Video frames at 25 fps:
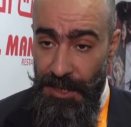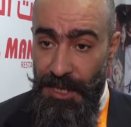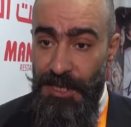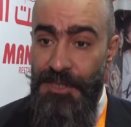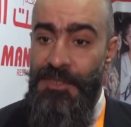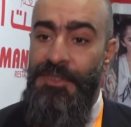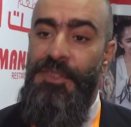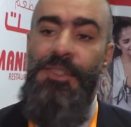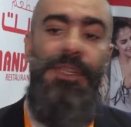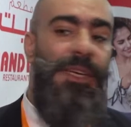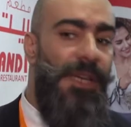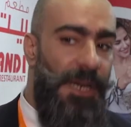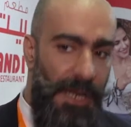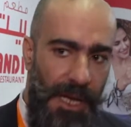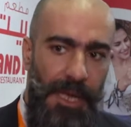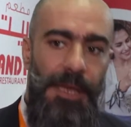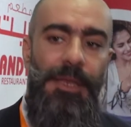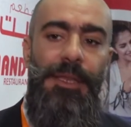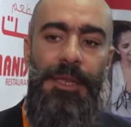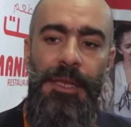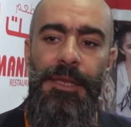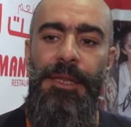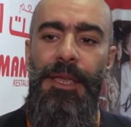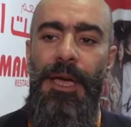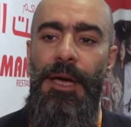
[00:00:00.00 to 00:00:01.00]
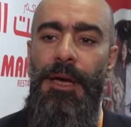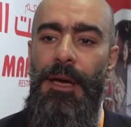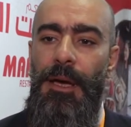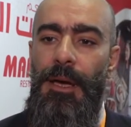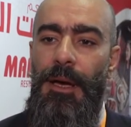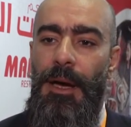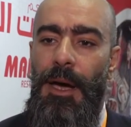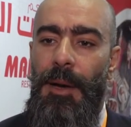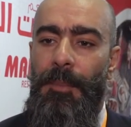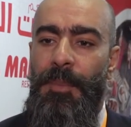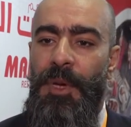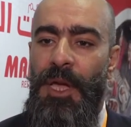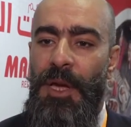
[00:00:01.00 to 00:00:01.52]
next year and in the
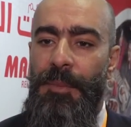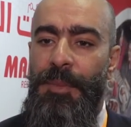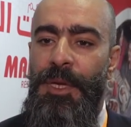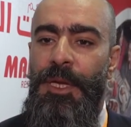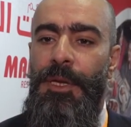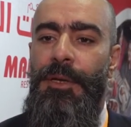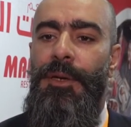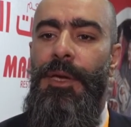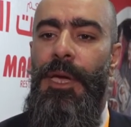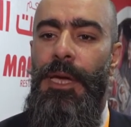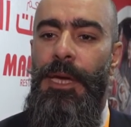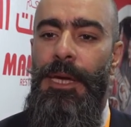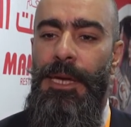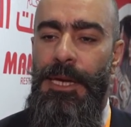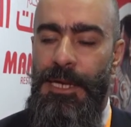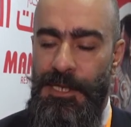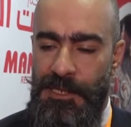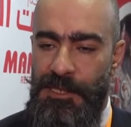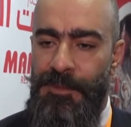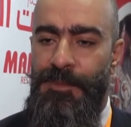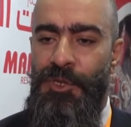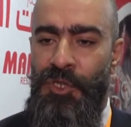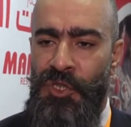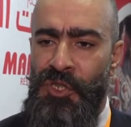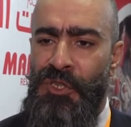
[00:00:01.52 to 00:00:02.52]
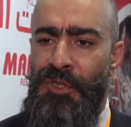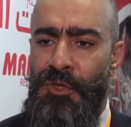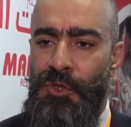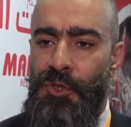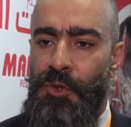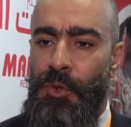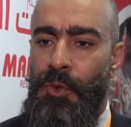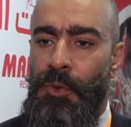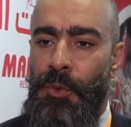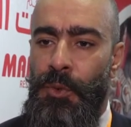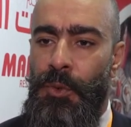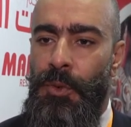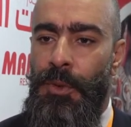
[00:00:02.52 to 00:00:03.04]
upcoming exhibitions
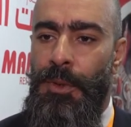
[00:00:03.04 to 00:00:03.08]
too.